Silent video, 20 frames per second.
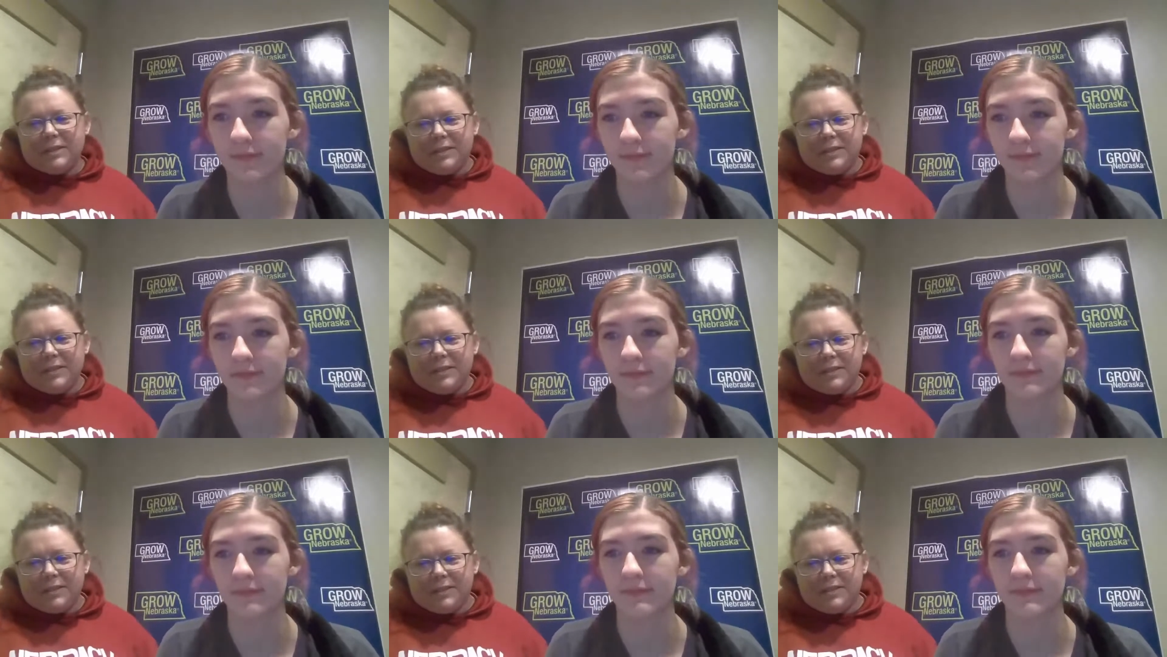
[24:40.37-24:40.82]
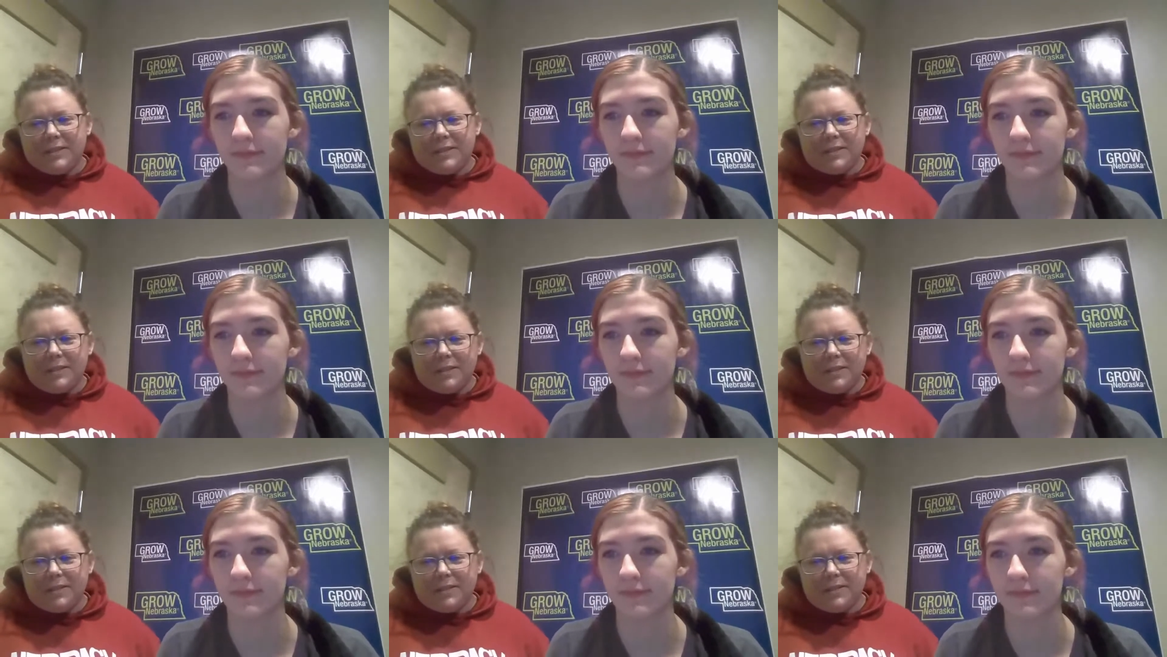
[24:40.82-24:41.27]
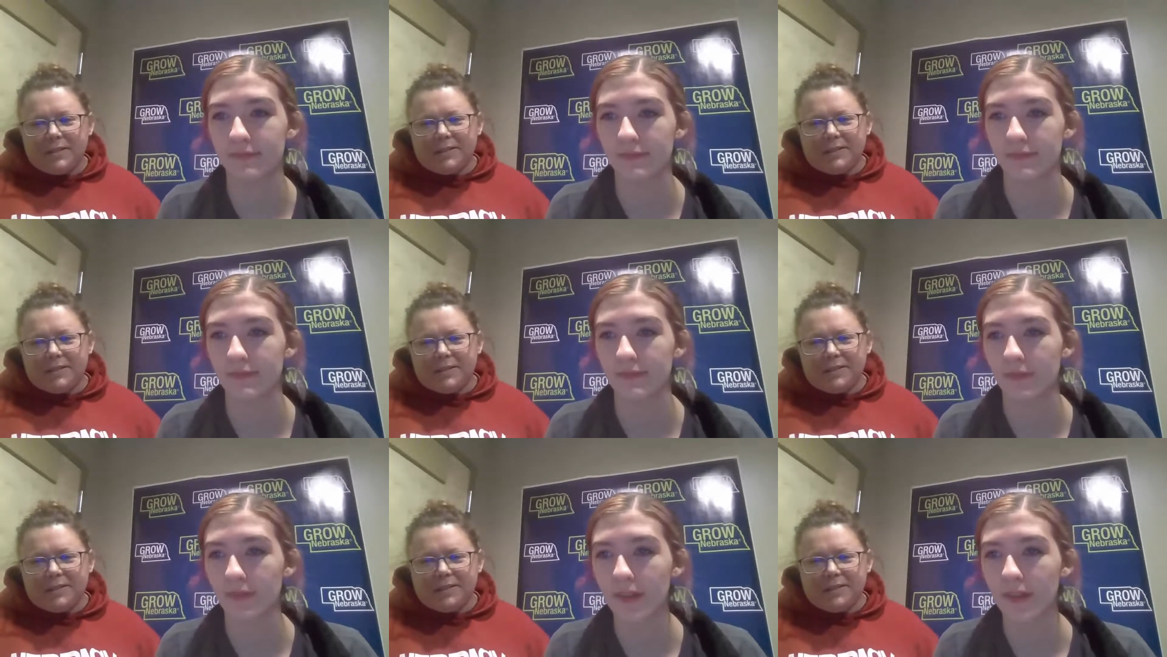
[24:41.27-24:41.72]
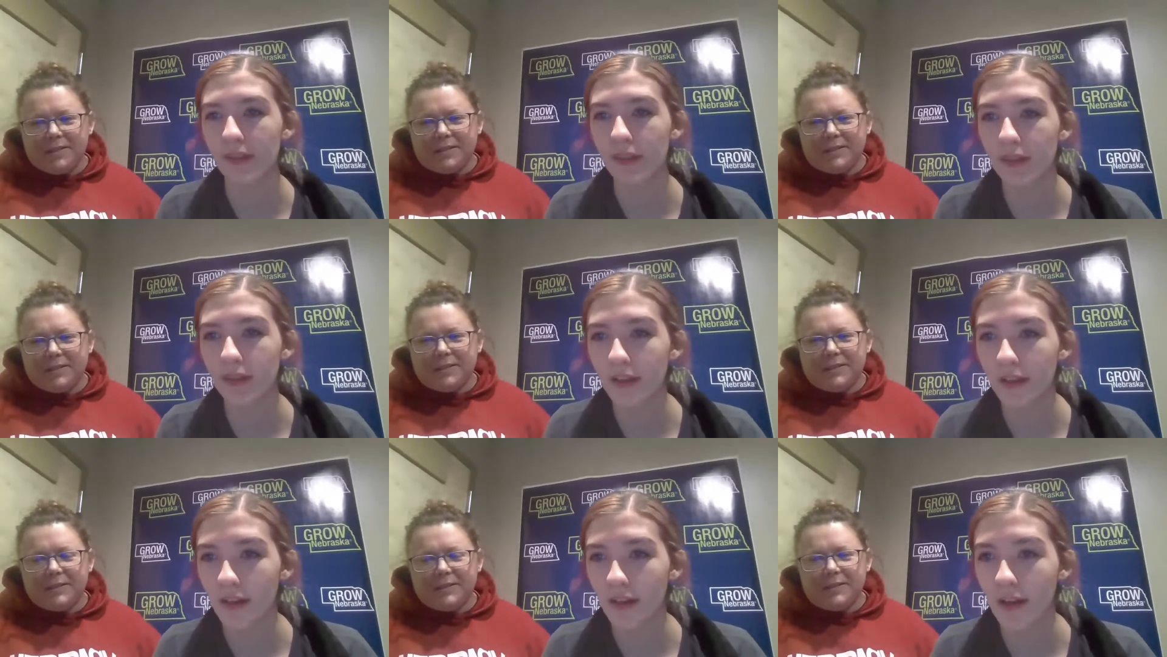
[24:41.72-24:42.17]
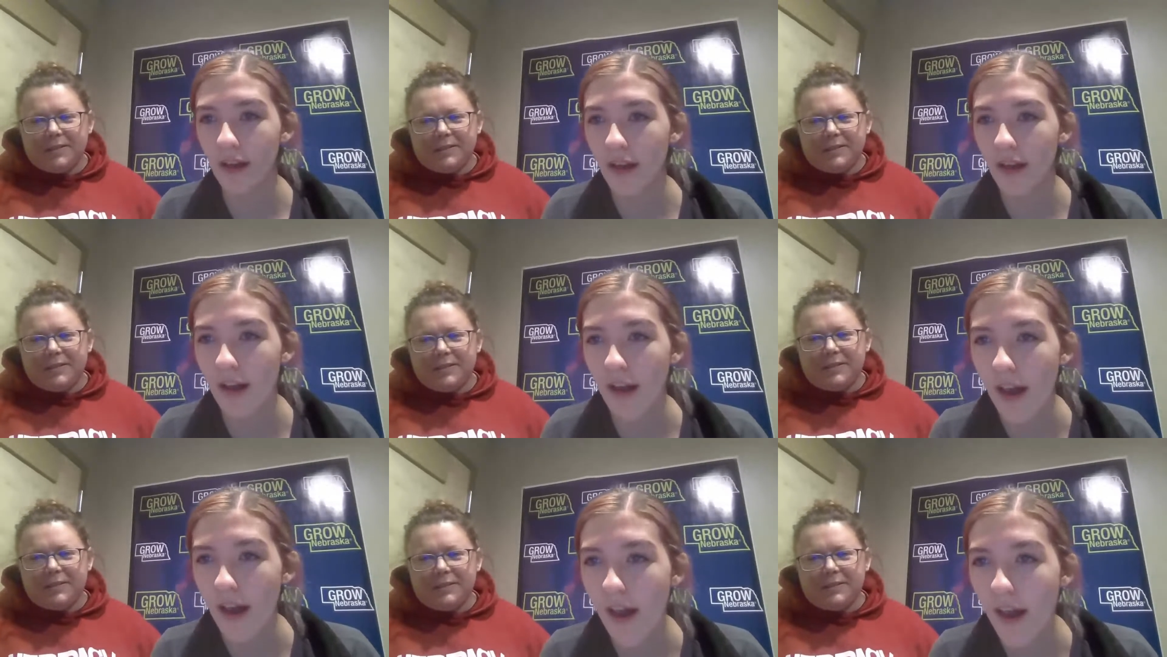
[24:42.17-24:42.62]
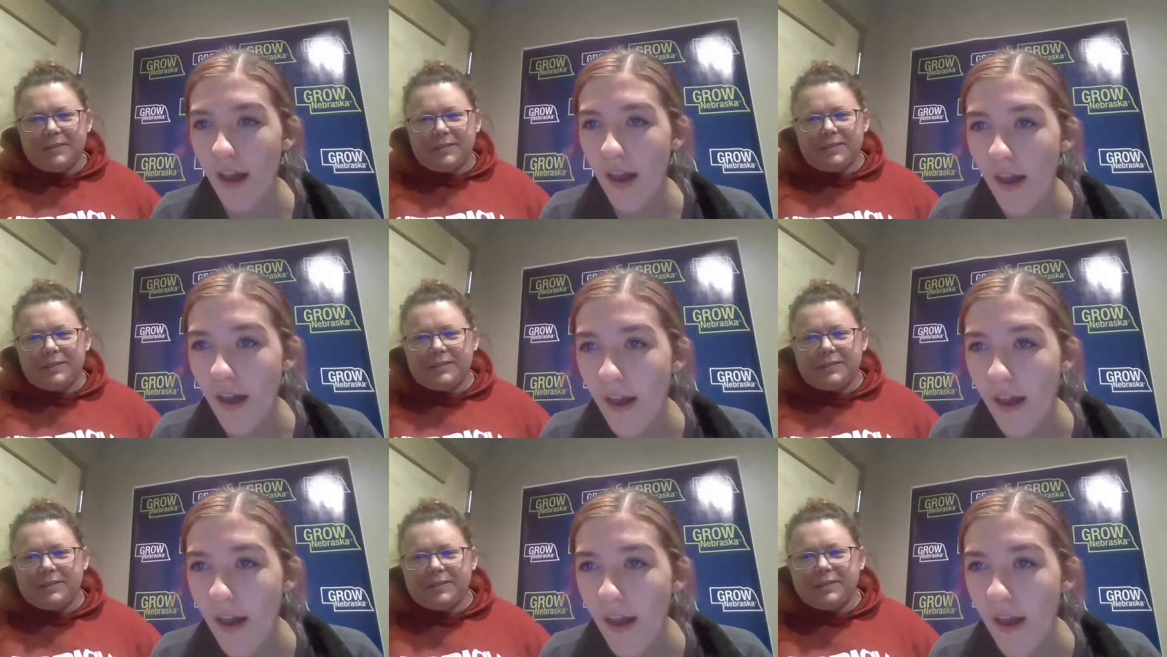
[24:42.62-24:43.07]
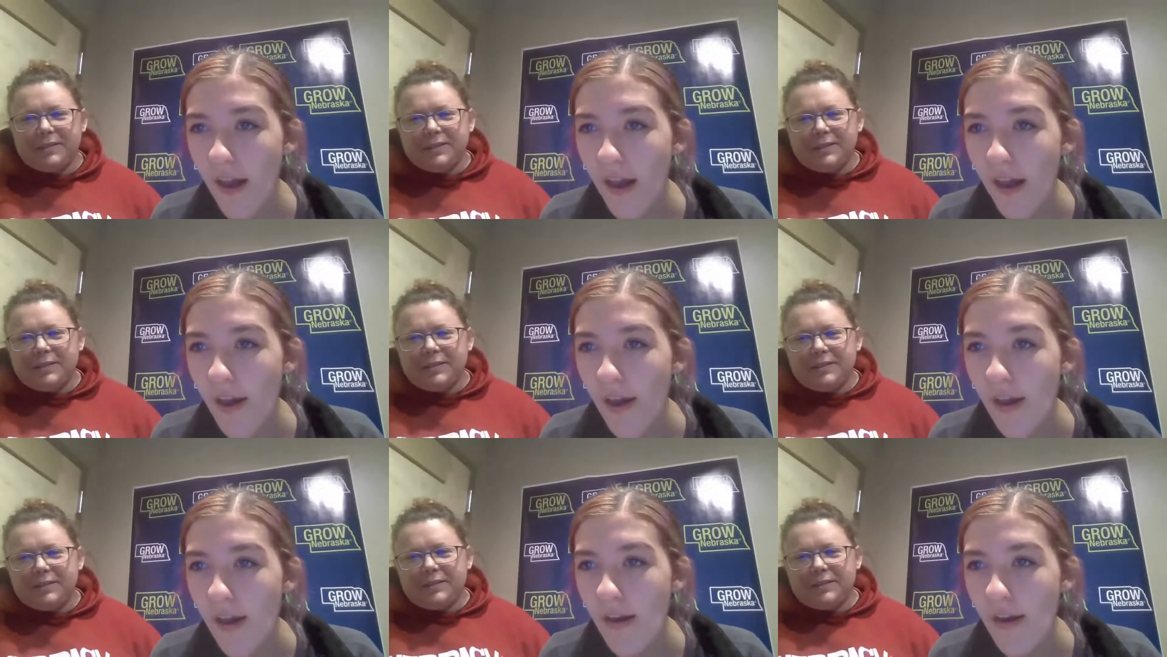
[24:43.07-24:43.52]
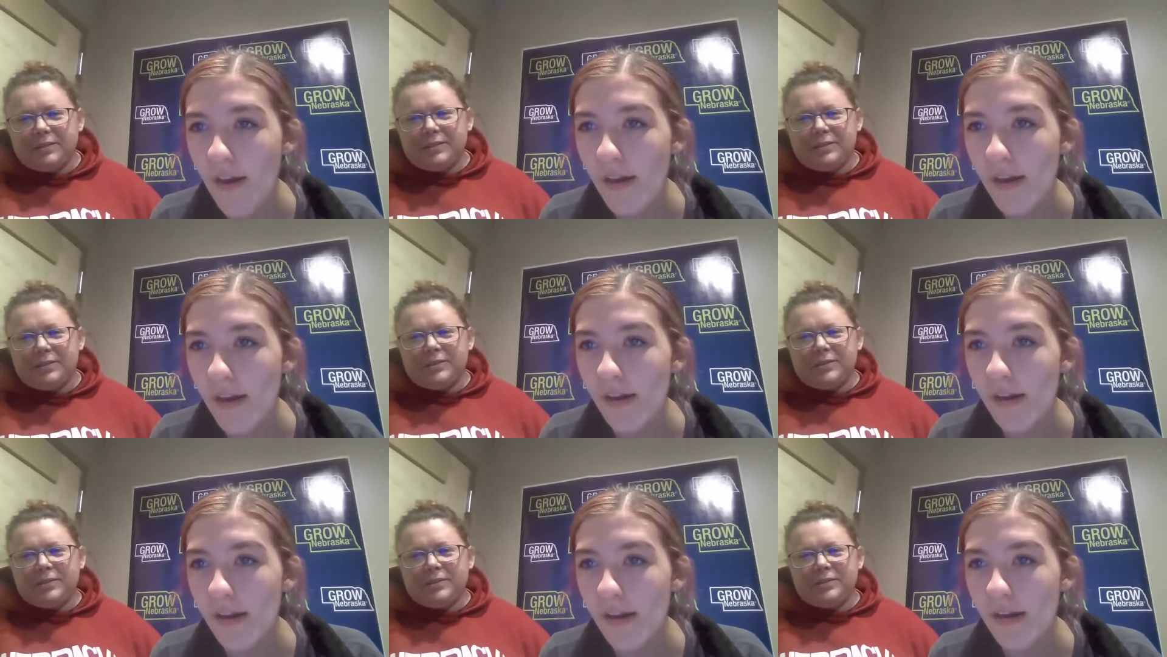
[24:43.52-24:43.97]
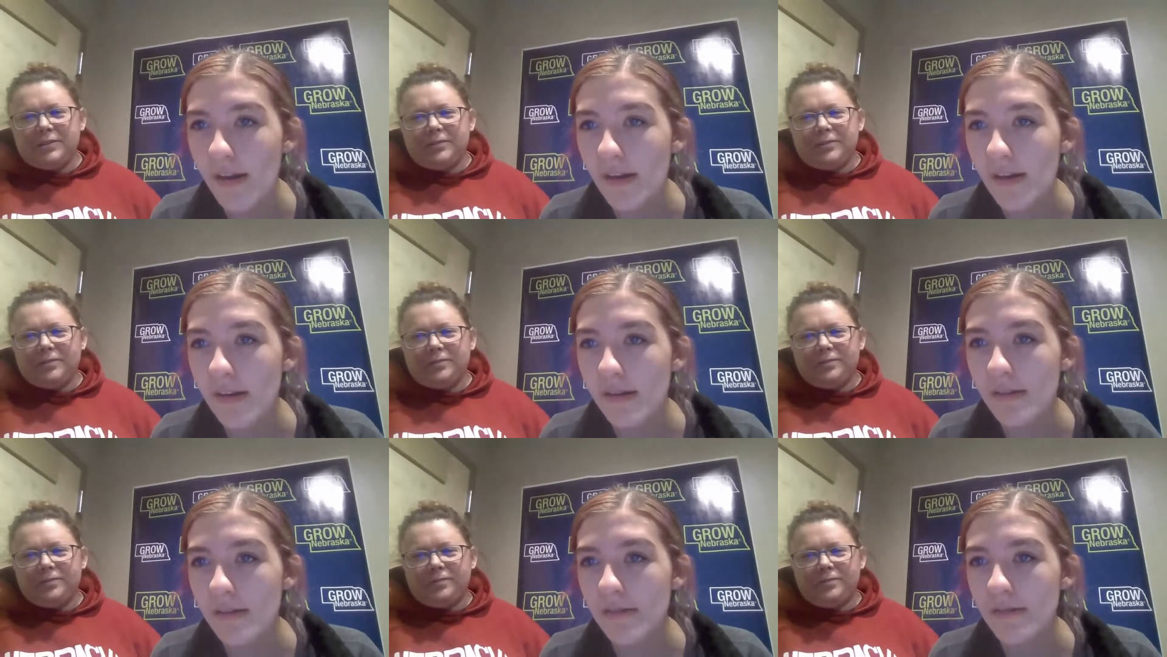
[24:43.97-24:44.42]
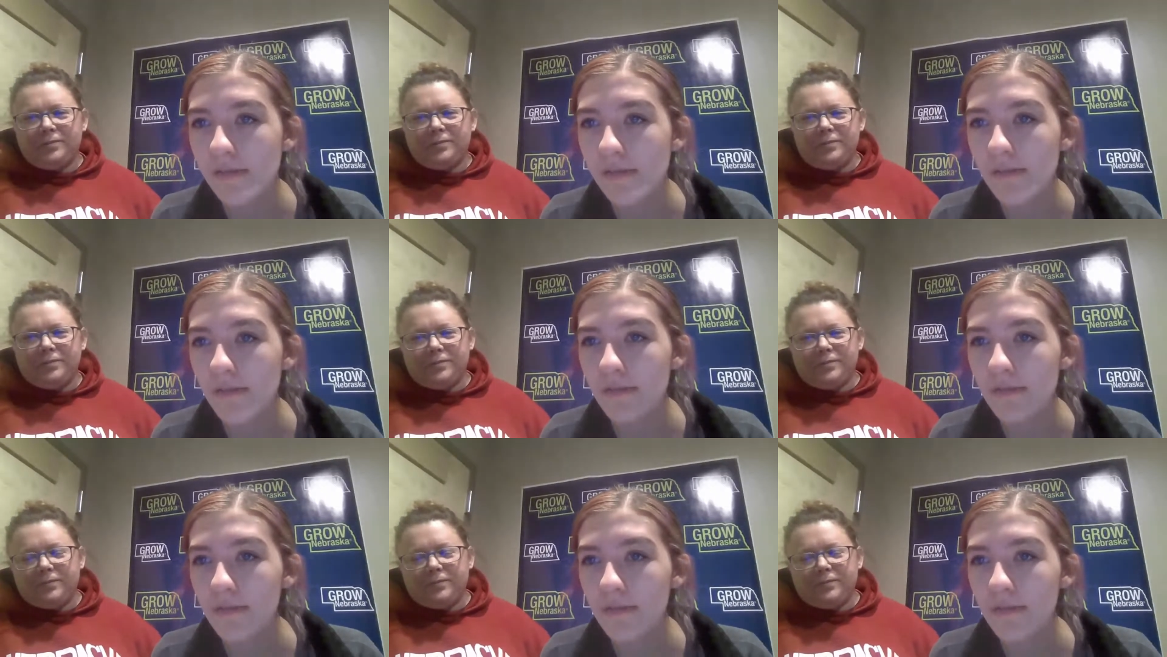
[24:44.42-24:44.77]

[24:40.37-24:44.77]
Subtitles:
No one is speaking in this clip.